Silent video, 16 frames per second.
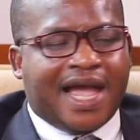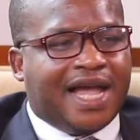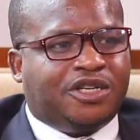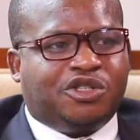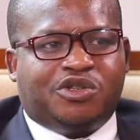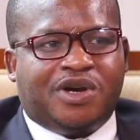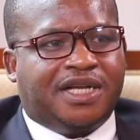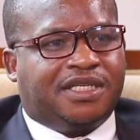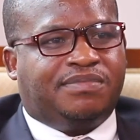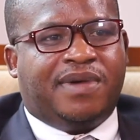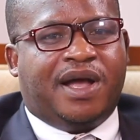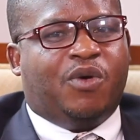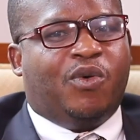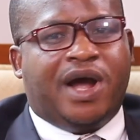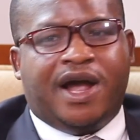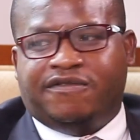I trust
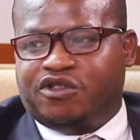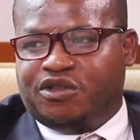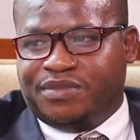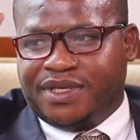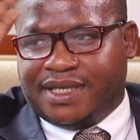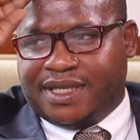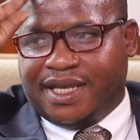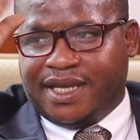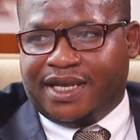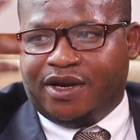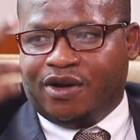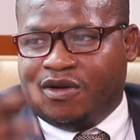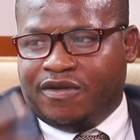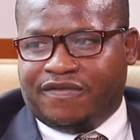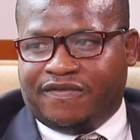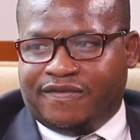my wife to be
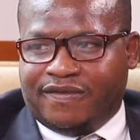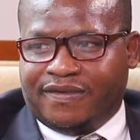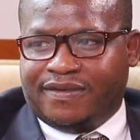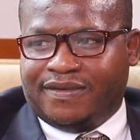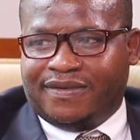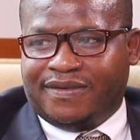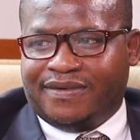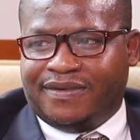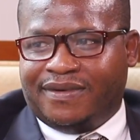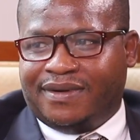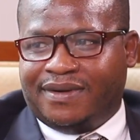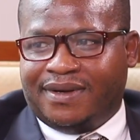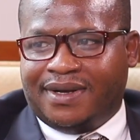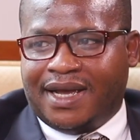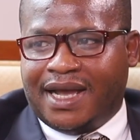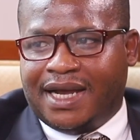thinking of
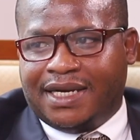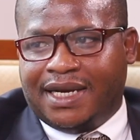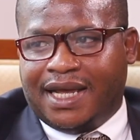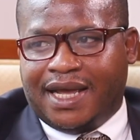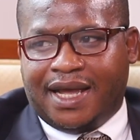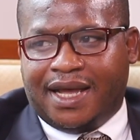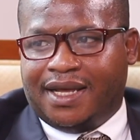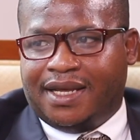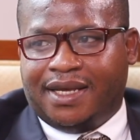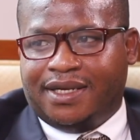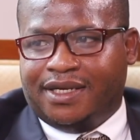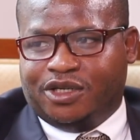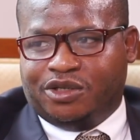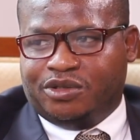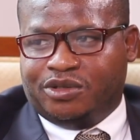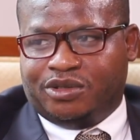other
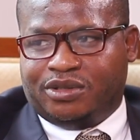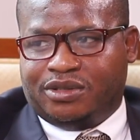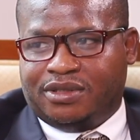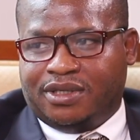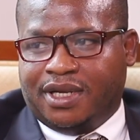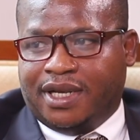issues.